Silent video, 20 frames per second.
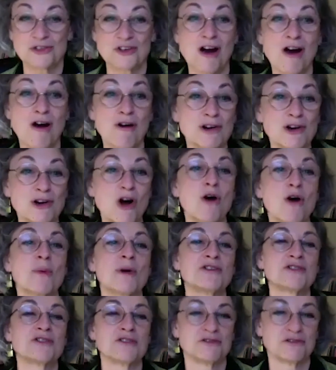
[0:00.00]
aren't always
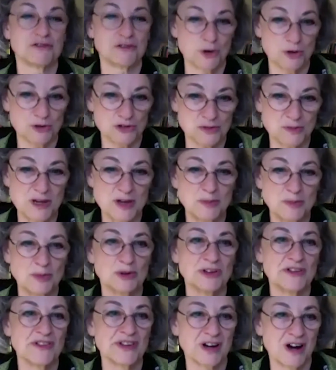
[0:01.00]
the first people
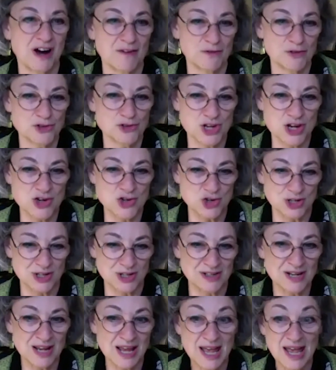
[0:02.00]
in the conversation,
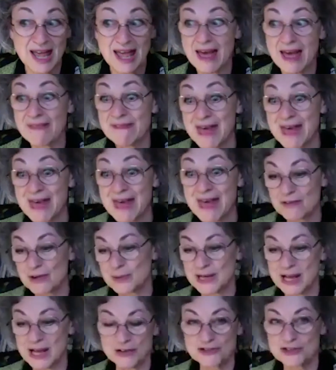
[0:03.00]
and then everyone
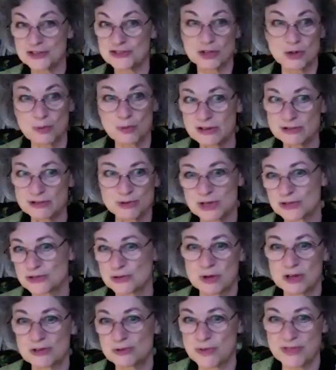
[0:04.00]
else just agrees or
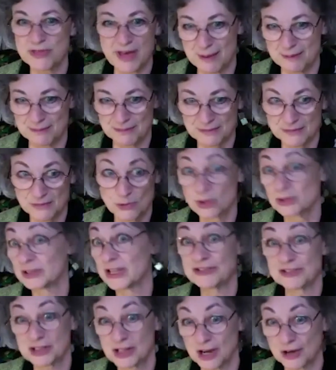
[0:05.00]
disagrees with them or lets
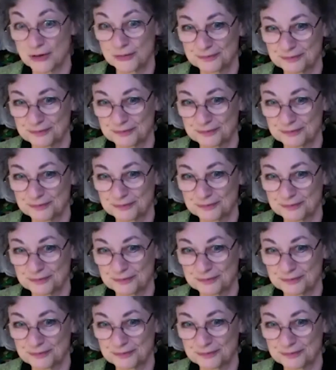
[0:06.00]
it go.